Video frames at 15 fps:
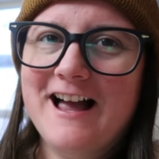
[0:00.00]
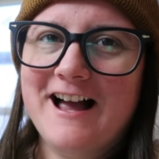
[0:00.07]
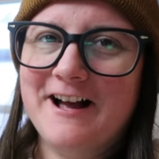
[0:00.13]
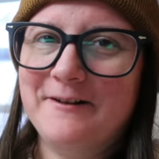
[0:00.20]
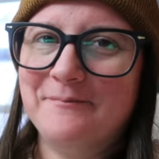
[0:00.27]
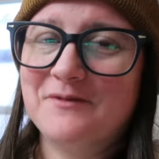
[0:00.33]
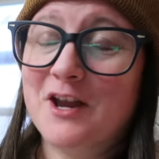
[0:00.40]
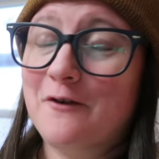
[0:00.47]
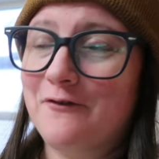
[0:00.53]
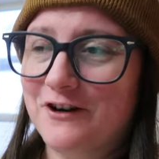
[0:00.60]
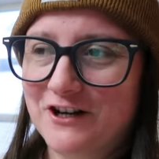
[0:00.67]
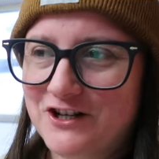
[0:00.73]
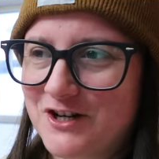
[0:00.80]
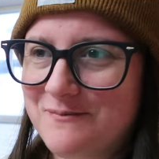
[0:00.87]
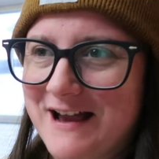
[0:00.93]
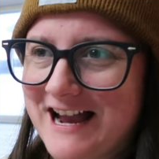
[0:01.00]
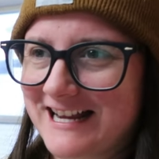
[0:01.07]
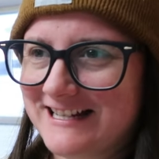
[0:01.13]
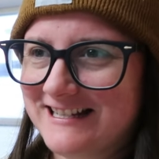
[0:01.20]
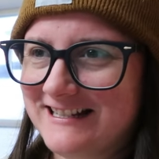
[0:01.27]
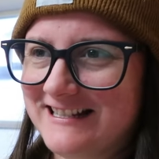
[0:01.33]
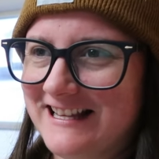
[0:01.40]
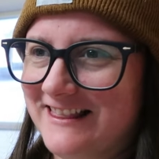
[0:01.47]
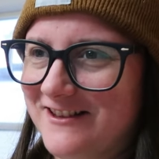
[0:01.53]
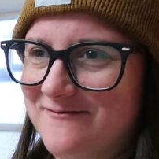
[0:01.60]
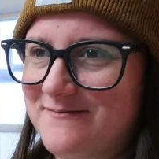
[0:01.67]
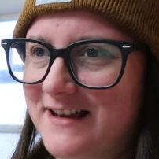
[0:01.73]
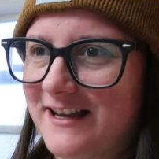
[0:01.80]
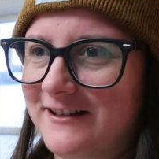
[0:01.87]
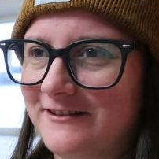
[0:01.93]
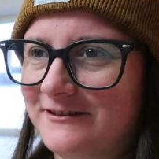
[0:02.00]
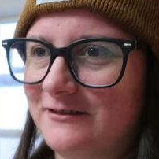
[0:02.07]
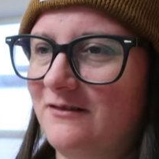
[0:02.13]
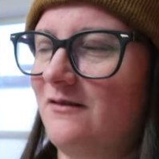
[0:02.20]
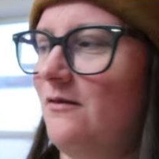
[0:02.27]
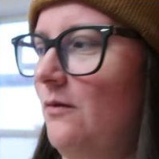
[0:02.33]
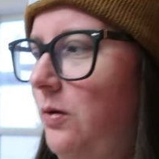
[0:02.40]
furniture packages in the mail.